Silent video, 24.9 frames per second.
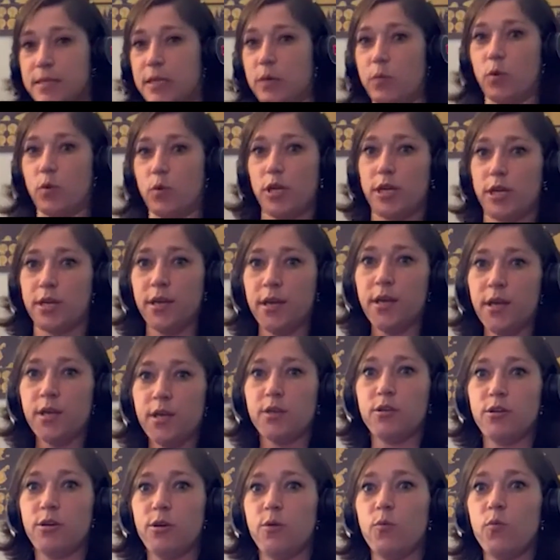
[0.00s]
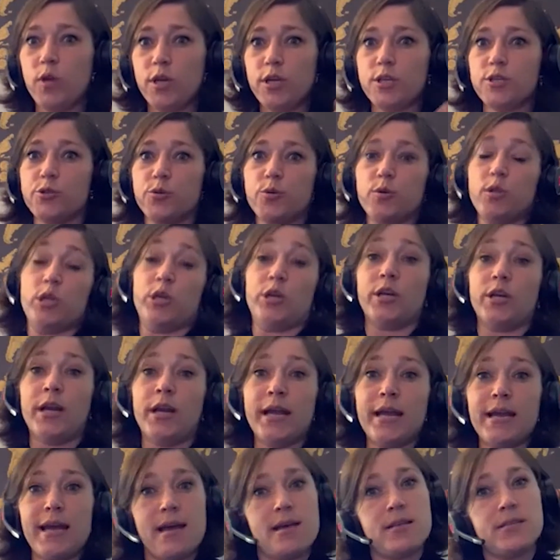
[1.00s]
Like, what did you learn,
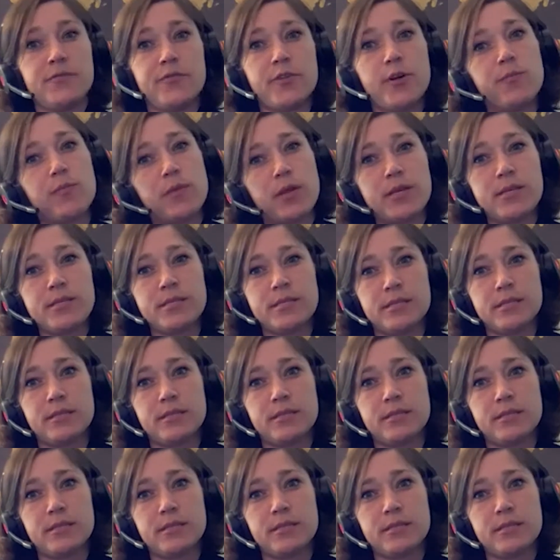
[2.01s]
I guess, from this?